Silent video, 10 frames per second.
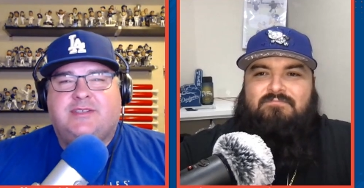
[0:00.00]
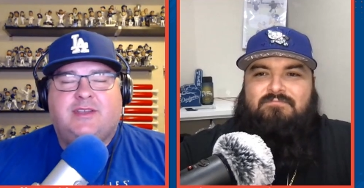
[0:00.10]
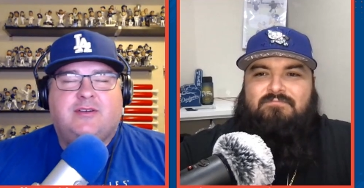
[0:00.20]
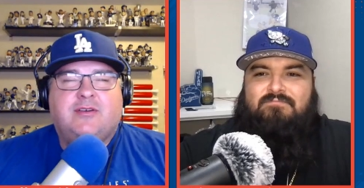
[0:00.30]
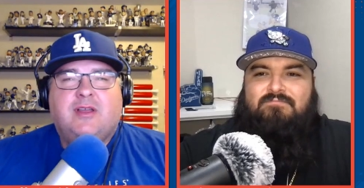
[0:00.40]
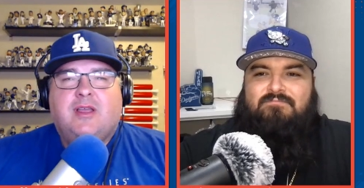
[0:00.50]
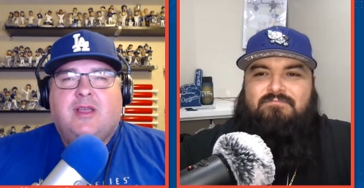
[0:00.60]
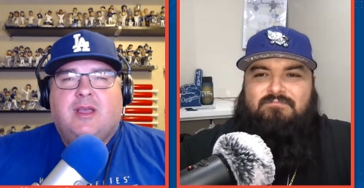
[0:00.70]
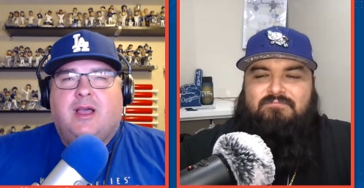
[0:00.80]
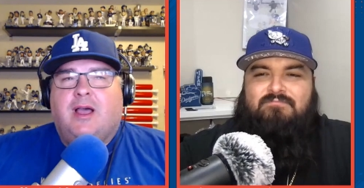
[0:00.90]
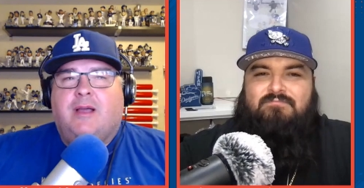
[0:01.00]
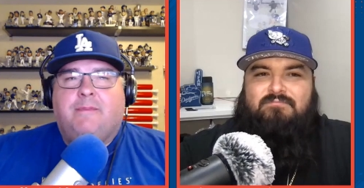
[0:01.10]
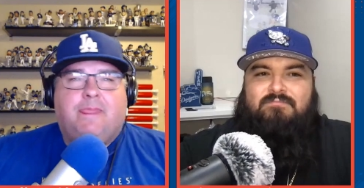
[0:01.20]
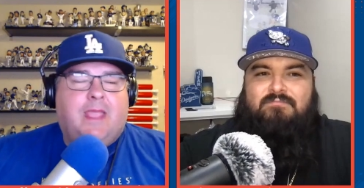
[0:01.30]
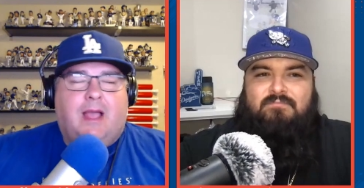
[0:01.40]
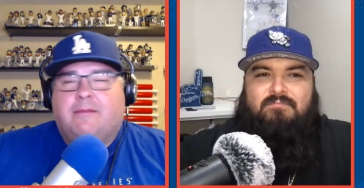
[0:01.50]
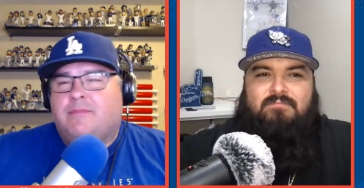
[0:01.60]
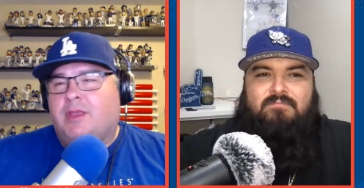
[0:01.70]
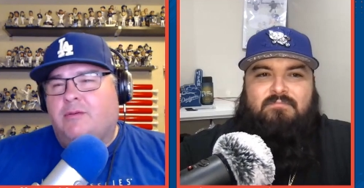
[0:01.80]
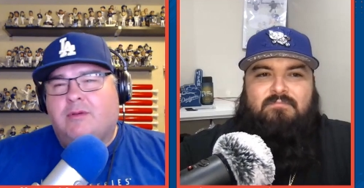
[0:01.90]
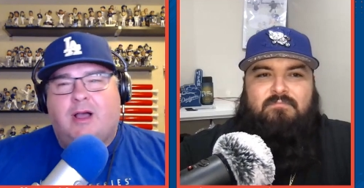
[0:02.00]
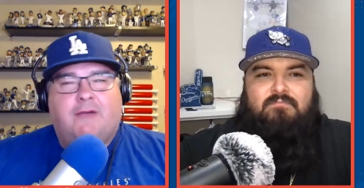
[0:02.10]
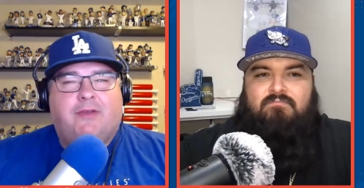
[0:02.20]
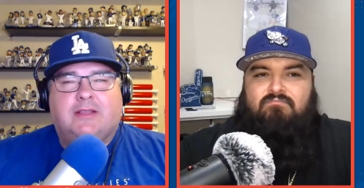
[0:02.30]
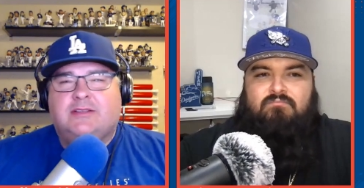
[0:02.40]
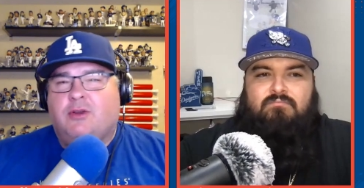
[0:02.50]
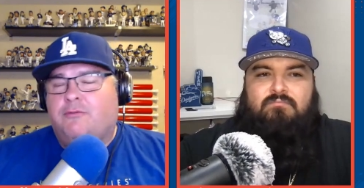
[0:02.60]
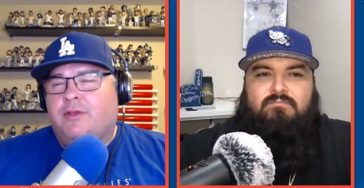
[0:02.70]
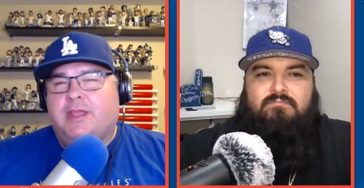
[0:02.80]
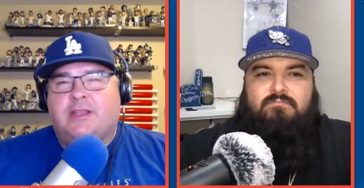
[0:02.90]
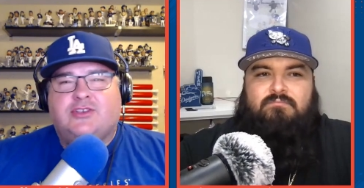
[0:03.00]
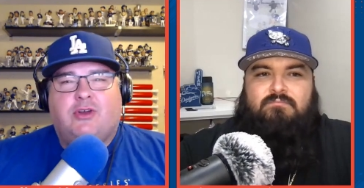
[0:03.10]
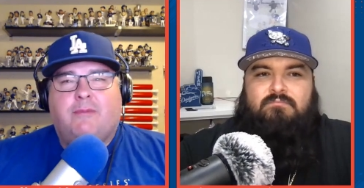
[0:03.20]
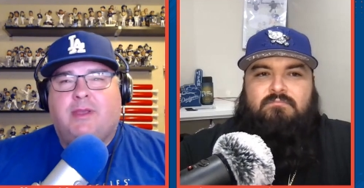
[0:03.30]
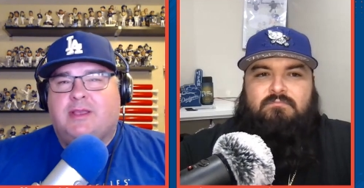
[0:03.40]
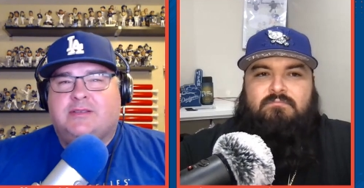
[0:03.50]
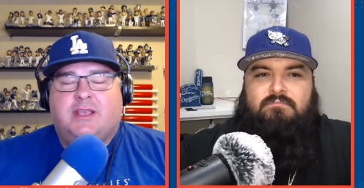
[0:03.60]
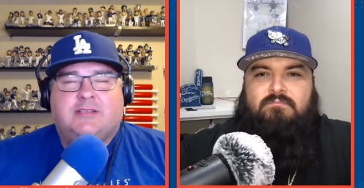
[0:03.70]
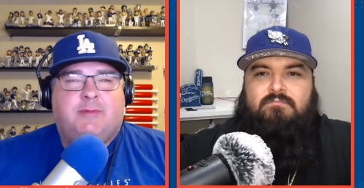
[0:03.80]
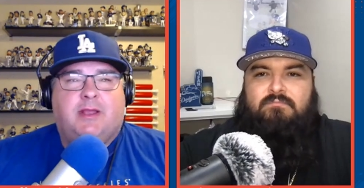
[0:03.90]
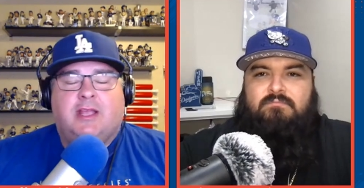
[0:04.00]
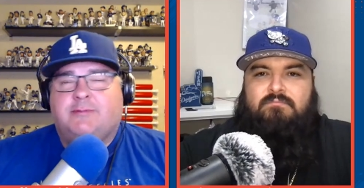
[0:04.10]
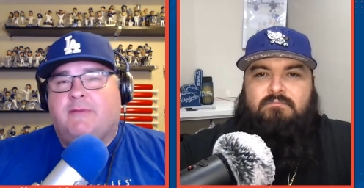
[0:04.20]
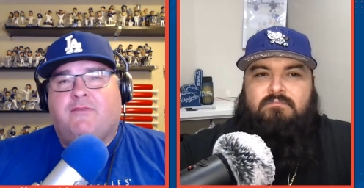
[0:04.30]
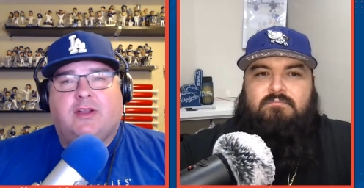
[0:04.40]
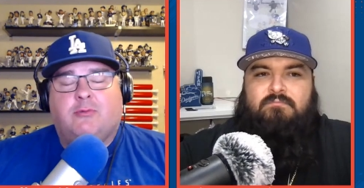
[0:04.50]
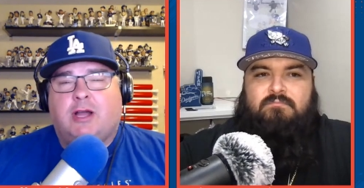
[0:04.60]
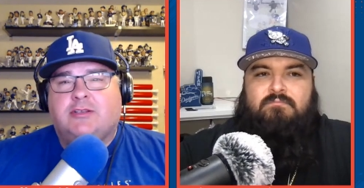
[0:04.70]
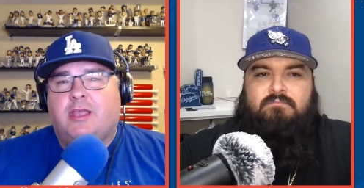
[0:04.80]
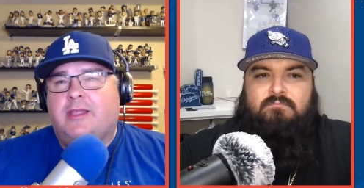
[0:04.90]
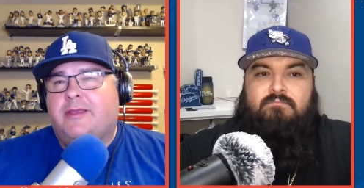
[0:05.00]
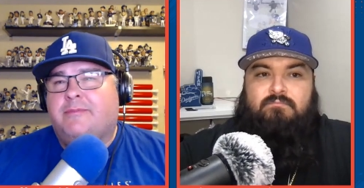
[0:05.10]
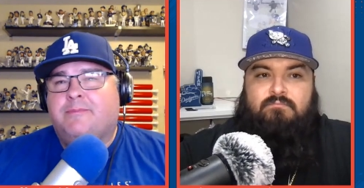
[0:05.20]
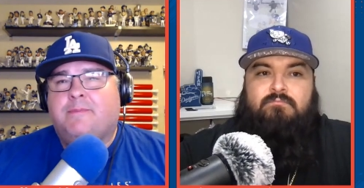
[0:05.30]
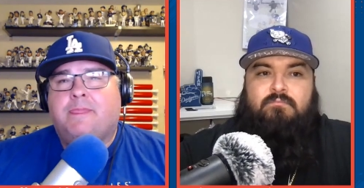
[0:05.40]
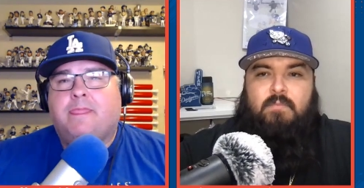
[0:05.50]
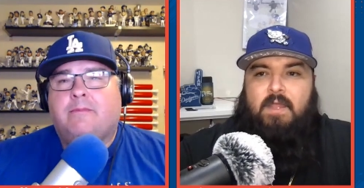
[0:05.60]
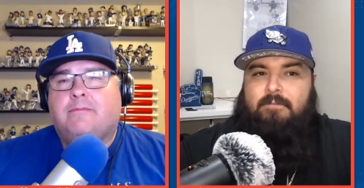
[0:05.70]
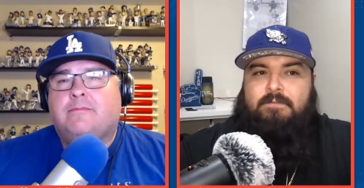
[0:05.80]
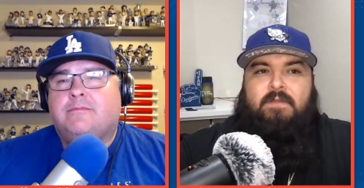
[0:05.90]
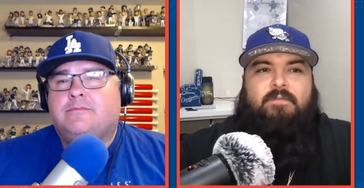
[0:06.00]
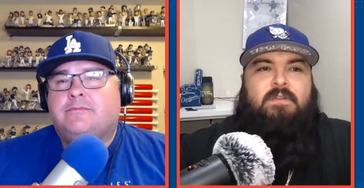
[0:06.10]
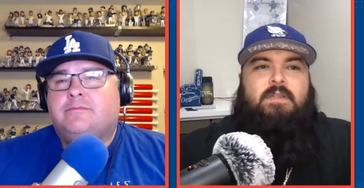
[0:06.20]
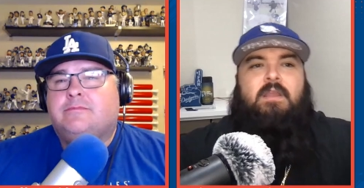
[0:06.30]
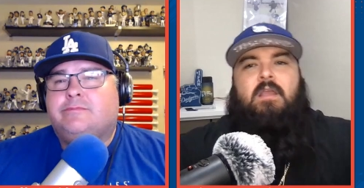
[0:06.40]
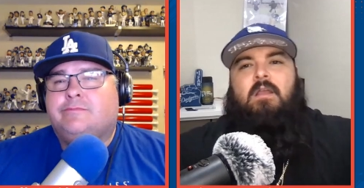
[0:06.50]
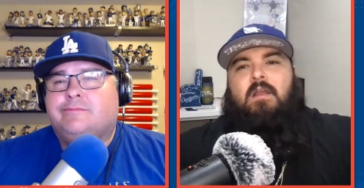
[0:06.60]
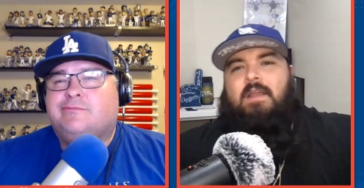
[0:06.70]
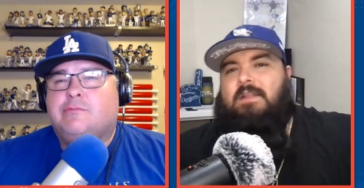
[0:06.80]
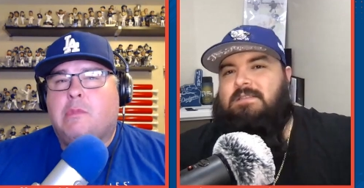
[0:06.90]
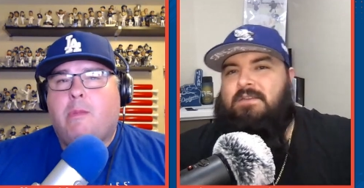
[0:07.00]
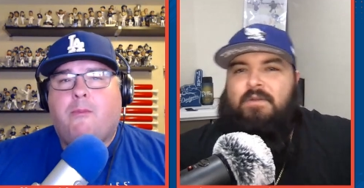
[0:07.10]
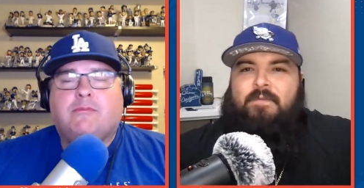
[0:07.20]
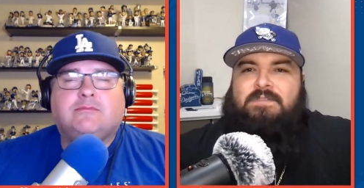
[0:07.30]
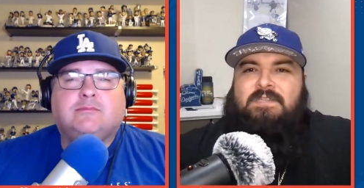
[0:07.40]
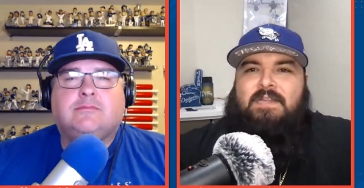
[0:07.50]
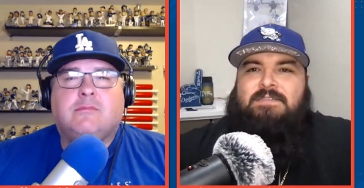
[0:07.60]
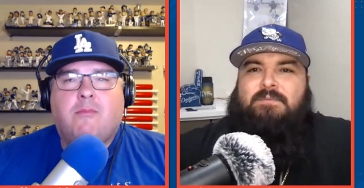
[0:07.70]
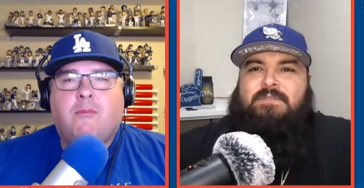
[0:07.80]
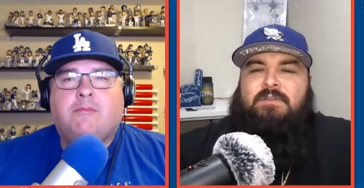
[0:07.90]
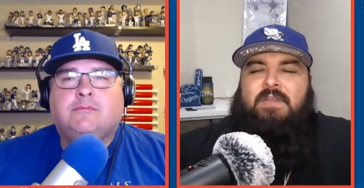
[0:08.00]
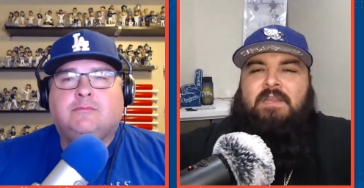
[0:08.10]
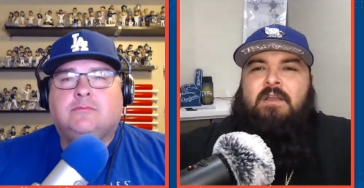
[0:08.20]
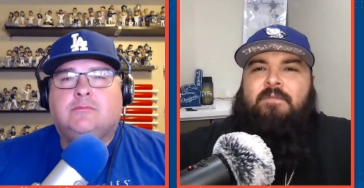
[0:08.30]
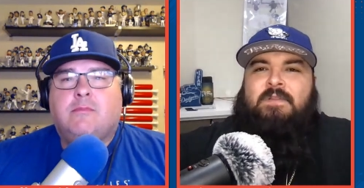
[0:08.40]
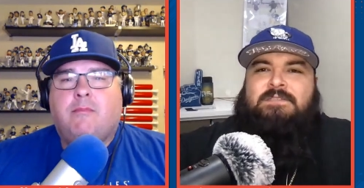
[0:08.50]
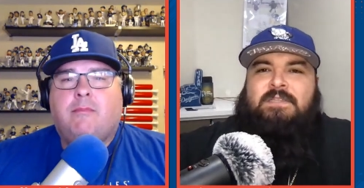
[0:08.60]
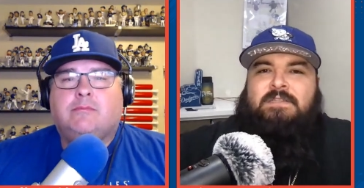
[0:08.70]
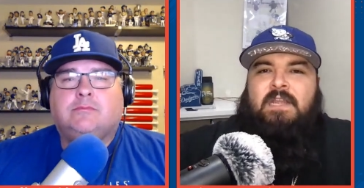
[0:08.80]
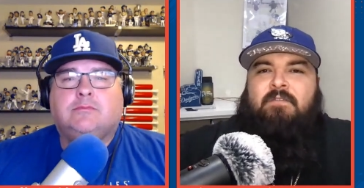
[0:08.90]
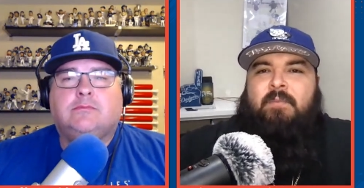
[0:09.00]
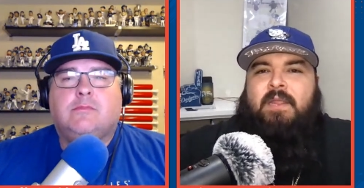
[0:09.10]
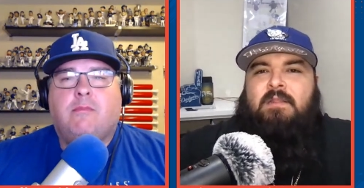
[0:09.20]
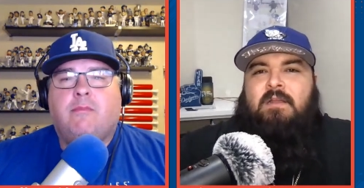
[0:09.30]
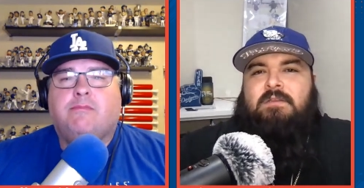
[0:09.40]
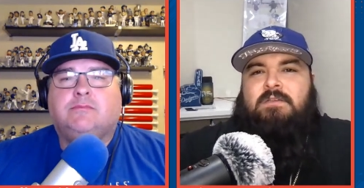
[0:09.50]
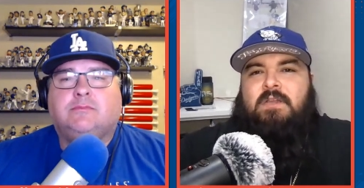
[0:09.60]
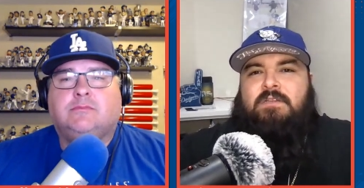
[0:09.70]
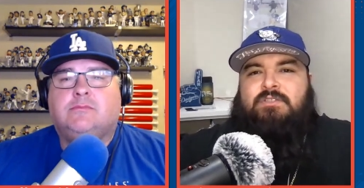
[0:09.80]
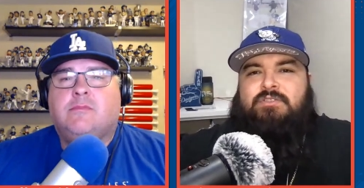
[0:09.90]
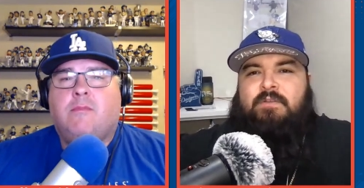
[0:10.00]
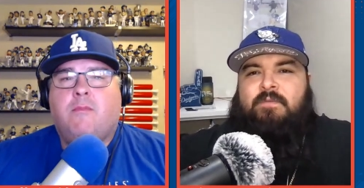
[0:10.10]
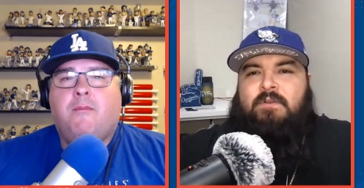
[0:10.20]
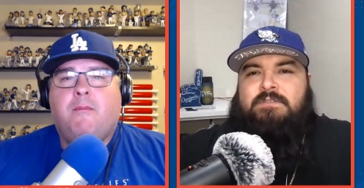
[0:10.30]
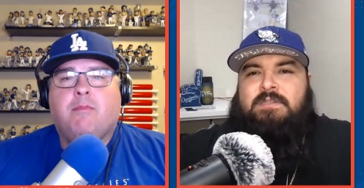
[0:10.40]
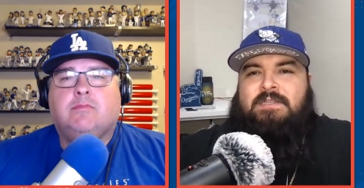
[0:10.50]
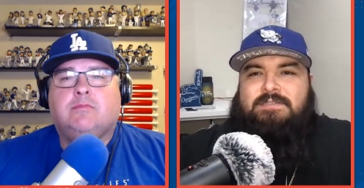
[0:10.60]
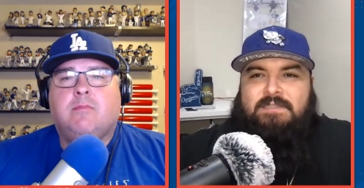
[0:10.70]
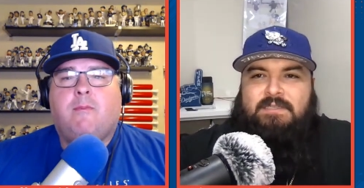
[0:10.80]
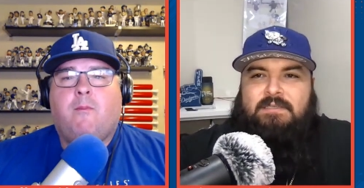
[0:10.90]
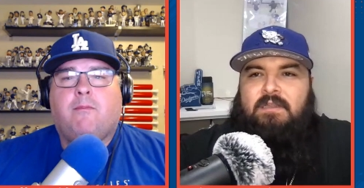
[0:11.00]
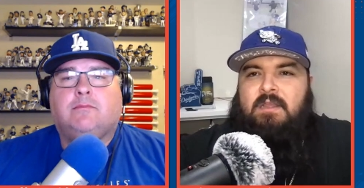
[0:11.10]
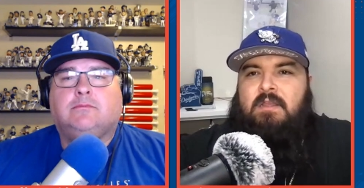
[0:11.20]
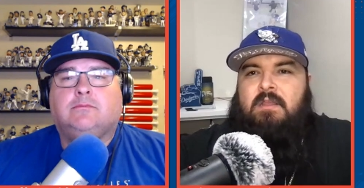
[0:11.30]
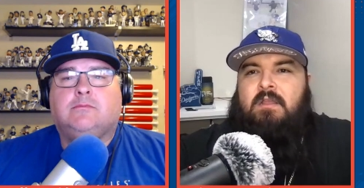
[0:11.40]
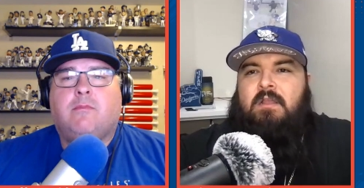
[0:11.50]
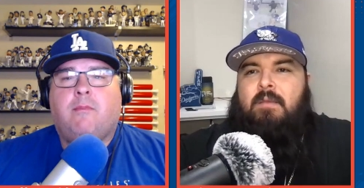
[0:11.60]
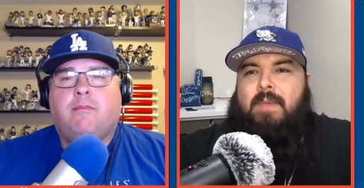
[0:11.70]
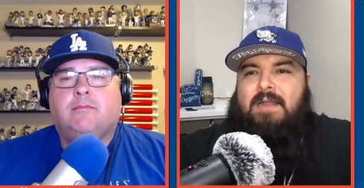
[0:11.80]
Speaker 1: too. Uh, yeah, you know, offense. Hopefully they can show up because it's been it's been fun to watch lately. Yeah,
Speaker 2: definitely. All right, that's gonna do it for today's episode. Thank you all for listening. Thank you for making Locked On Dodgers your first listen. Come